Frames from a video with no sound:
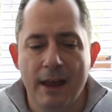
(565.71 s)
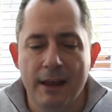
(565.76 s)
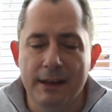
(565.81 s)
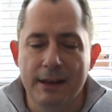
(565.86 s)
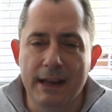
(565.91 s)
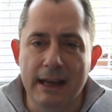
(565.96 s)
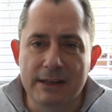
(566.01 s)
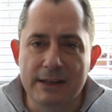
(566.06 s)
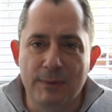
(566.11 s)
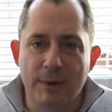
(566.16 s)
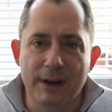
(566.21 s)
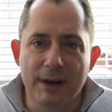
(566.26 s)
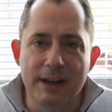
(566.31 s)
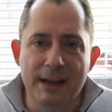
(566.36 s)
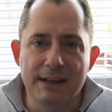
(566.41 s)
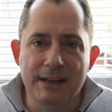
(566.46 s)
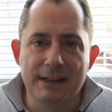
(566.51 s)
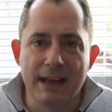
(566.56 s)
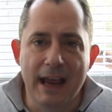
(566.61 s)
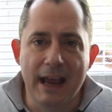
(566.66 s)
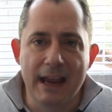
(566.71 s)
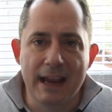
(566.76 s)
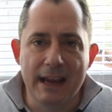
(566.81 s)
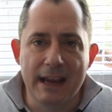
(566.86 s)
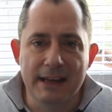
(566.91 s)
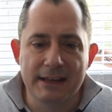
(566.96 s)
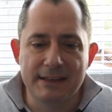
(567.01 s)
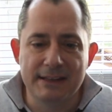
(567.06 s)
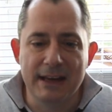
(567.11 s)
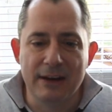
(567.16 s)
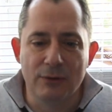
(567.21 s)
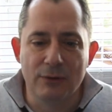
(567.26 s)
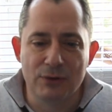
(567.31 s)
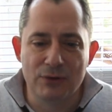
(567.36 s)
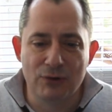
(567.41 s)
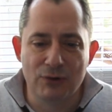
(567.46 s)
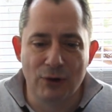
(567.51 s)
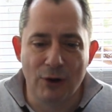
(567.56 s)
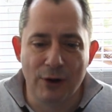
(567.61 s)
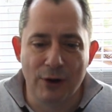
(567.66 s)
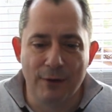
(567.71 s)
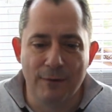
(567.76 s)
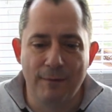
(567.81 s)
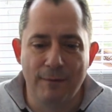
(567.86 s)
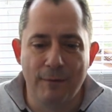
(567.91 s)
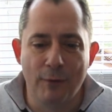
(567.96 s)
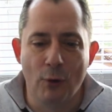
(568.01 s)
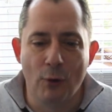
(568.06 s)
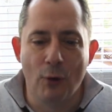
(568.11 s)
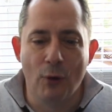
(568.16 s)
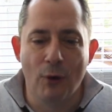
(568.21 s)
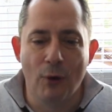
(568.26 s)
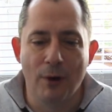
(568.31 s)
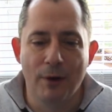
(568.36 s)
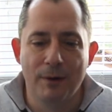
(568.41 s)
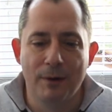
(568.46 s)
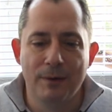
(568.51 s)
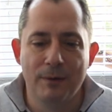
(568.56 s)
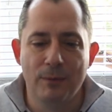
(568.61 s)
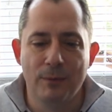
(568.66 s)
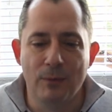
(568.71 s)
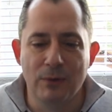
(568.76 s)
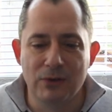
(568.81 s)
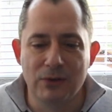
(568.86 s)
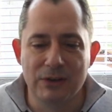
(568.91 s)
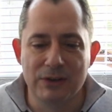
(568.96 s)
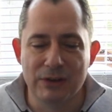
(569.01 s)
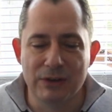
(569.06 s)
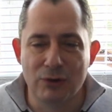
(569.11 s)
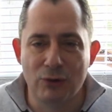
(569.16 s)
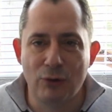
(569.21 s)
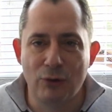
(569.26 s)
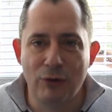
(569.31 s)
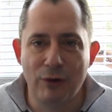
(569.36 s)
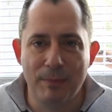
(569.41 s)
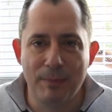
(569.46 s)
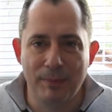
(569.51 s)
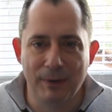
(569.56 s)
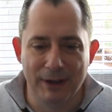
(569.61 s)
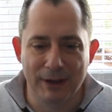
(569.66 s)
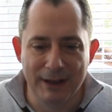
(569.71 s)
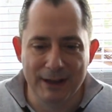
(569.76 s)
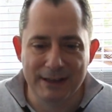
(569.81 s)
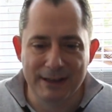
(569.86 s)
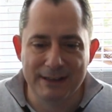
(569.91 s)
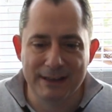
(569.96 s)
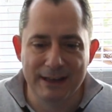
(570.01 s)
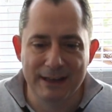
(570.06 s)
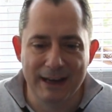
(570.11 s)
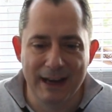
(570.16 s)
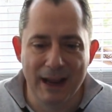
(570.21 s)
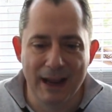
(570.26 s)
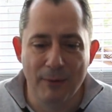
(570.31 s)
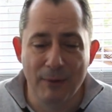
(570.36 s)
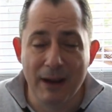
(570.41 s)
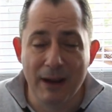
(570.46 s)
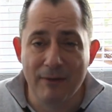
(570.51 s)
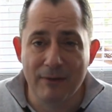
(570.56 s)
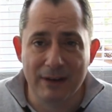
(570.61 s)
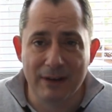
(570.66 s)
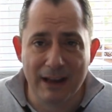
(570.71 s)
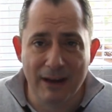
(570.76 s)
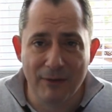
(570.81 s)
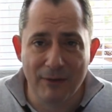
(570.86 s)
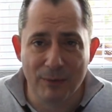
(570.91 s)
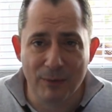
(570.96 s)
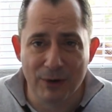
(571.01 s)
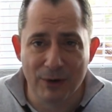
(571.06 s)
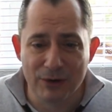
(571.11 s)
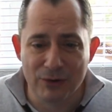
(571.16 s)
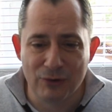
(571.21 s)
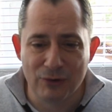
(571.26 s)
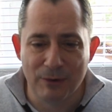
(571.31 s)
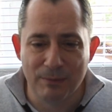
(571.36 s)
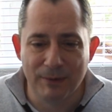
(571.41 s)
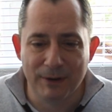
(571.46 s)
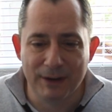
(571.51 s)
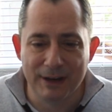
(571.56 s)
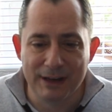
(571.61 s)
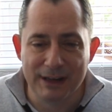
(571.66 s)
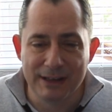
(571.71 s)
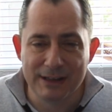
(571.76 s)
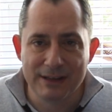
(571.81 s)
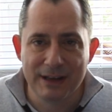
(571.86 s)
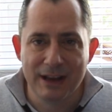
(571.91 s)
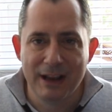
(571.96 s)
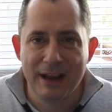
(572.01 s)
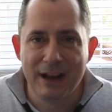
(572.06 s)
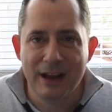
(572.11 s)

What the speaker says: Next one is a single stroke 4, which is a triplet. Now we haven't covered what a triplet is.